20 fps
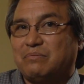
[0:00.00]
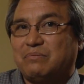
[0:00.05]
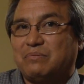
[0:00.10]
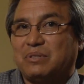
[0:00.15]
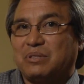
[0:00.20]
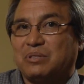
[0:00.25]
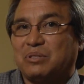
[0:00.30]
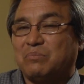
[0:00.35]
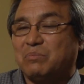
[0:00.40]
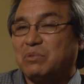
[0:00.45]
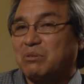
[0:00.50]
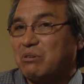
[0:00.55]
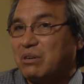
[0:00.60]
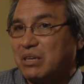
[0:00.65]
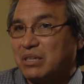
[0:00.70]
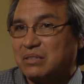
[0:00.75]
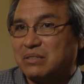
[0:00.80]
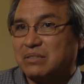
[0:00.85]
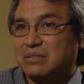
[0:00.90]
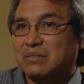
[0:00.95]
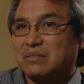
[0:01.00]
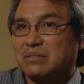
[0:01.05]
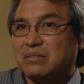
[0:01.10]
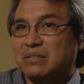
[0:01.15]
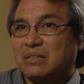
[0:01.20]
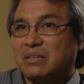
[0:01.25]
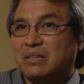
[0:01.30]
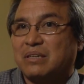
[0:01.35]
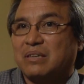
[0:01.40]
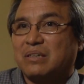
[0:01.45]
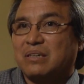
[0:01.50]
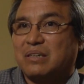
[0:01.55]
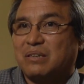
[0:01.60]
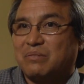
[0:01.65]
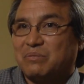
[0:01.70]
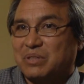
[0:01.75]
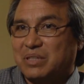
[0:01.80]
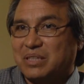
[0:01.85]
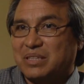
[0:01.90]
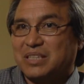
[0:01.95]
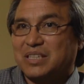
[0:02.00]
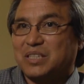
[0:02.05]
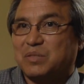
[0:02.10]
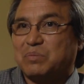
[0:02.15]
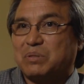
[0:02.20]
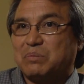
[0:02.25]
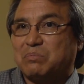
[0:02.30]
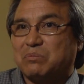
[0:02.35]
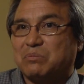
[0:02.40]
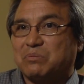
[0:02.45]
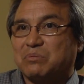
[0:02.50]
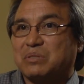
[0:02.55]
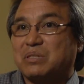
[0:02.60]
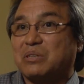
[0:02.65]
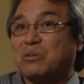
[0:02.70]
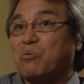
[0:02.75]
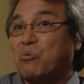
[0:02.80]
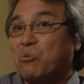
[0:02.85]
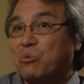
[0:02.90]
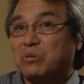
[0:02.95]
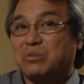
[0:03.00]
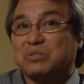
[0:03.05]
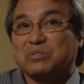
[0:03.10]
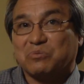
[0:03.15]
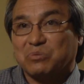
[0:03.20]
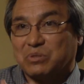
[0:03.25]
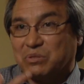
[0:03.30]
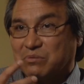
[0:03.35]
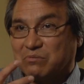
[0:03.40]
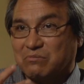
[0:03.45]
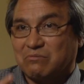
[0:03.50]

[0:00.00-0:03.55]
the human rights of Indigenous peoples in accordance with